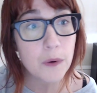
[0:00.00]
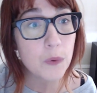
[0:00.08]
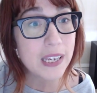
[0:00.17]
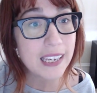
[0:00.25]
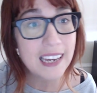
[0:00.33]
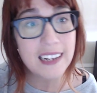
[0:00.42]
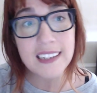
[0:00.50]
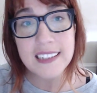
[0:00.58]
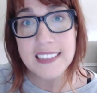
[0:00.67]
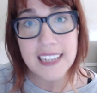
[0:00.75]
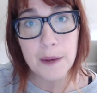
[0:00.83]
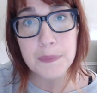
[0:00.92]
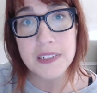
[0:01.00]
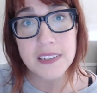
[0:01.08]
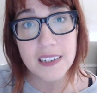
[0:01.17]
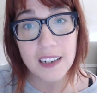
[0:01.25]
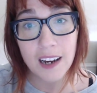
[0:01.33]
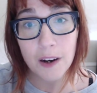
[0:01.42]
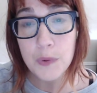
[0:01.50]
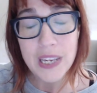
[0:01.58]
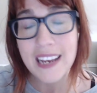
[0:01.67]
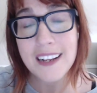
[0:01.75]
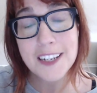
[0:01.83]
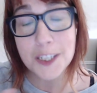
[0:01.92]
But we can't
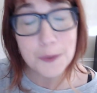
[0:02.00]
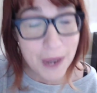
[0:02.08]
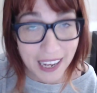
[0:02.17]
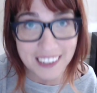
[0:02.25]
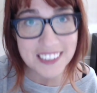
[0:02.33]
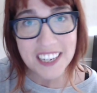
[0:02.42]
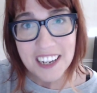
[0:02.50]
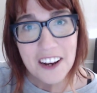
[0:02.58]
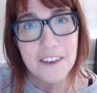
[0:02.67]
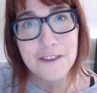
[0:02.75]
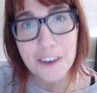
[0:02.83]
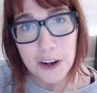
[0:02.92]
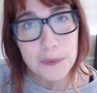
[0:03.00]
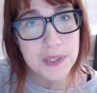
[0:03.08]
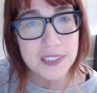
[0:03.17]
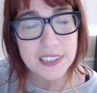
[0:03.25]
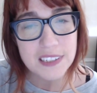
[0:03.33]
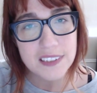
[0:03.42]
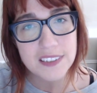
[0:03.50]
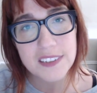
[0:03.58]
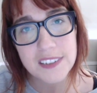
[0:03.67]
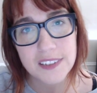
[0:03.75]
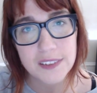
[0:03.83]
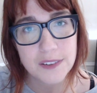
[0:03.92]
expect
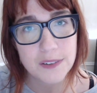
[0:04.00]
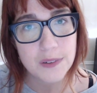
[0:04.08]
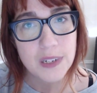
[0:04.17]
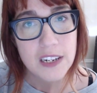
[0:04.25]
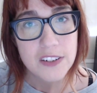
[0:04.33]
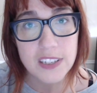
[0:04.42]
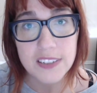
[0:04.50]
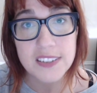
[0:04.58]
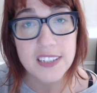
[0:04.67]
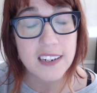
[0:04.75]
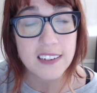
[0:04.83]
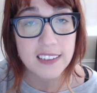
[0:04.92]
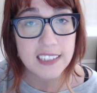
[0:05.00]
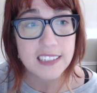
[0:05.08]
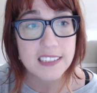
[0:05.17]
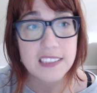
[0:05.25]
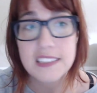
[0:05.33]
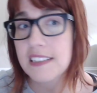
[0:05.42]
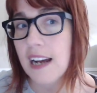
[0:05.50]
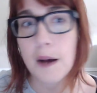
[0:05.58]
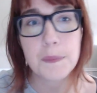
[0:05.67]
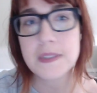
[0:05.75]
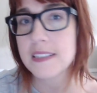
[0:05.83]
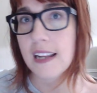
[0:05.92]
pharmacies to just suddenly
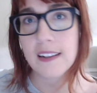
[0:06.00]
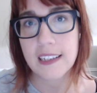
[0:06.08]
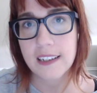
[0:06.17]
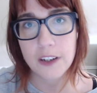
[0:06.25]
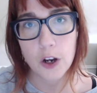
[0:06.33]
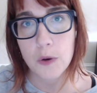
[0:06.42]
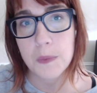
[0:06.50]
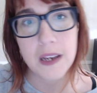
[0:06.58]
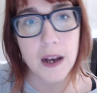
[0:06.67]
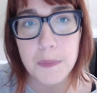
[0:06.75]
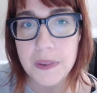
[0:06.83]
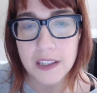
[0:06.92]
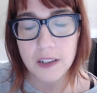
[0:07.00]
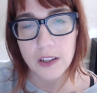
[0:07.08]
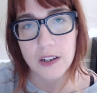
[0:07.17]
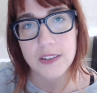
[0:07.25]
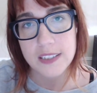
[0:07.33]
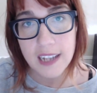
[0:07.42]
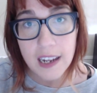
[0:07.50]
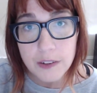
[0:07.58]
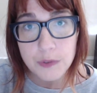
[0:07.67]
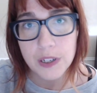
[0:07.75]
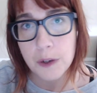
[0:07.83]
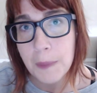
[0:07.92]
stop selling homeopathy
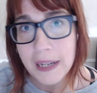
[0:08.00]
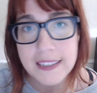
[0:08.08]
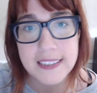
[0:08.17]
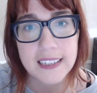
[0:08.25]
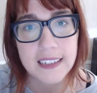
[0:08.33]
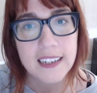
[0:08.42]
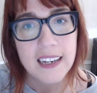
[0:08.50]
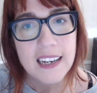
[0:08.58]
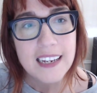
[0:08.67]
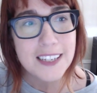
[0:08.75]
alongside real medicine,